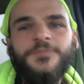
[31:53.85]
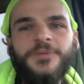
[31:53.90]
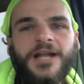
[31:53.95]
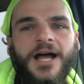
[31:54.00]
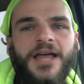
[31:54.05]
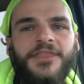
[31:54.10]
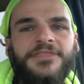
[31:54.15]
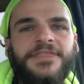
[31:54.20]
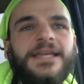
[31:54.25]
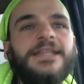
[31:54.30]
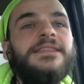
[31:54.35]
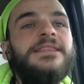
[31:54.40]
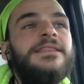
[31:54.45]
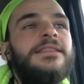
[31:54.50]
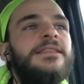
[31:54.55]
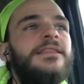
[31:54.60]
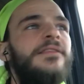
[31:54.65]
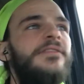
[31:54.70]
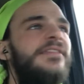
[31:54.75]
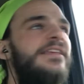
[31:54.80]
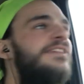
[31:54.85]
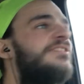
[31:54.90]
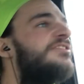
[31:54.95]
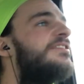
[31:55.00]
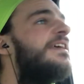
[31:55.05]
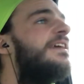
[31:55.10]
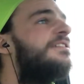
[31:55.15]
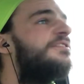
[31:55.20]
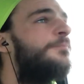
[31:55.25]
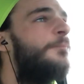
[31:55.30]
but I think these
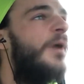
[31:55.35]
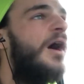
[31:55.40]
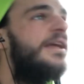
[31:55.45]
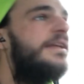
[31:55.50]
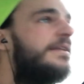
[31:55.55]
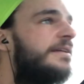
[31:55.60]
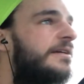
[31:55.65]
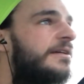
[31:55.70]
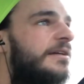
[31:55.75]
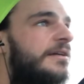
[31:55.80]
things might